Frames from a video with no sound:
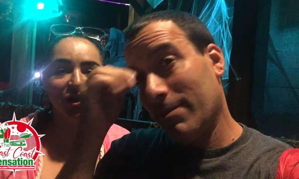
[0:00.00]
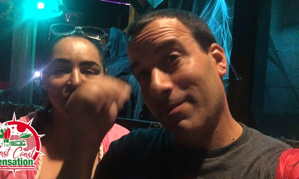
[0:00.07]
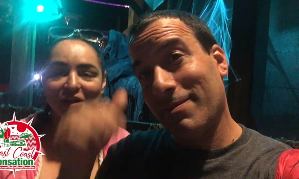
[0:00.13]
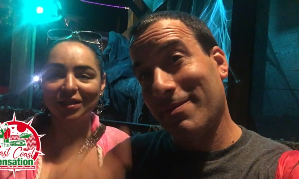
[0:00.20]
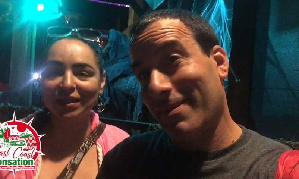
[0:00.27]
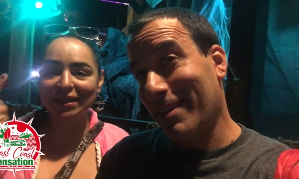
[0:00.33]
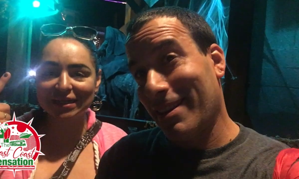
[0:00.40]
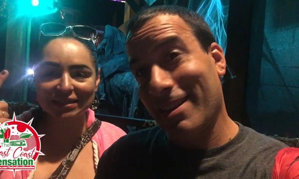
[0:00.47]
Speaker 1: your
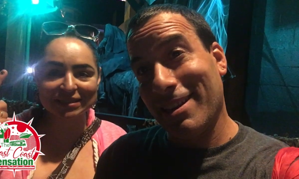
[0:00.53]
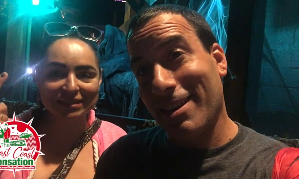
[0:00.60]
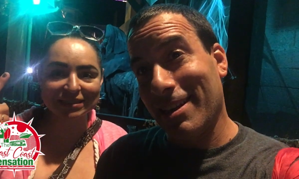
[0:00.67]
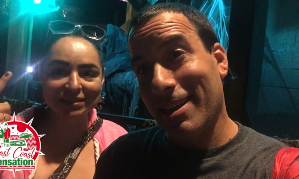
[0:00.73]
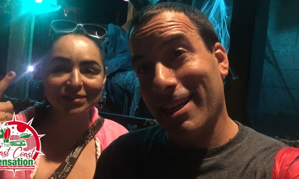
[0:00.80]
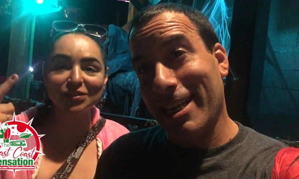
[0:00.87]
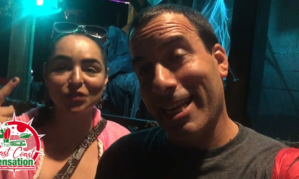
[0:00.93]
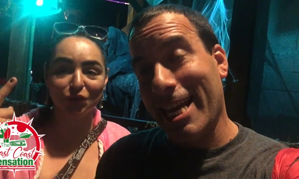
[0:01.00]

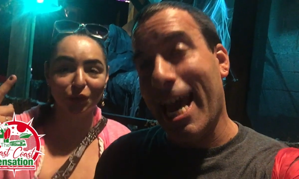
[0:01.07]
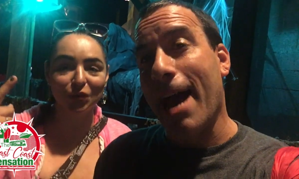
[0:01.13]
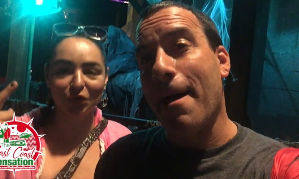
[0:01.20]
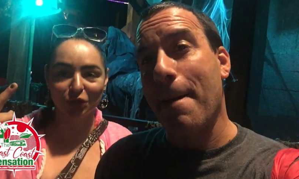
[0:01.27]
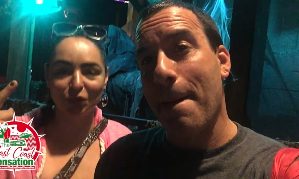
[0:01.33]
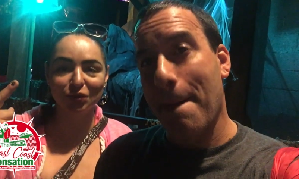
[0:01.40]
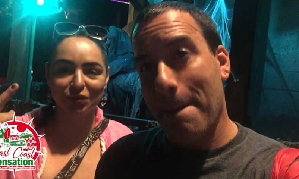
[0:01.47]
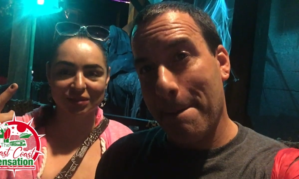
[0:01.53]
glasses. You yeah.
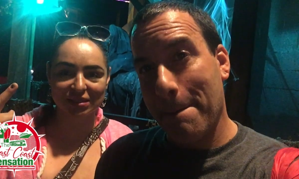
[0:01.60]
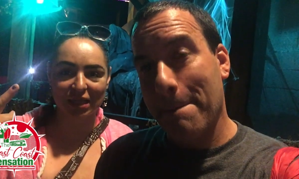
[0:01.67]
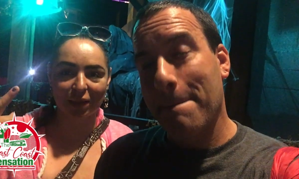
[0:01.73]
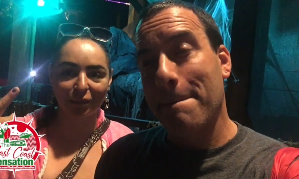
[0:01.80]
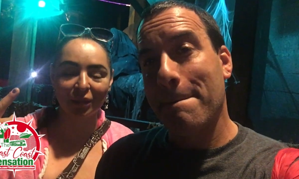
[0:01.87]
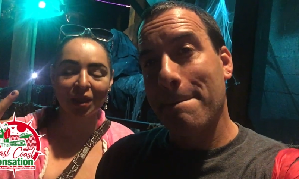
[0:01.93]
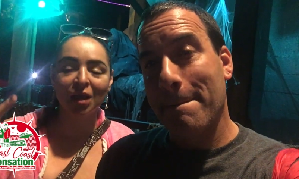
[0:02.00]
will lose them.